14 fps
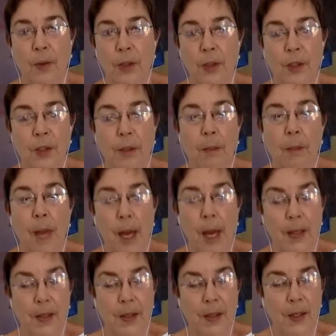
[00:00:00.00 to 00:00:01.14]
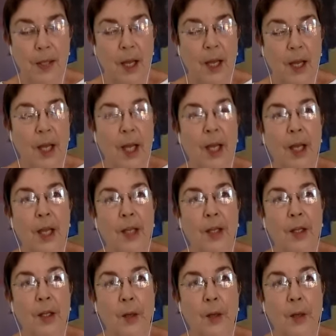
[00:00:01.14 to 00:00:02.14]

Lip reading: such a mess that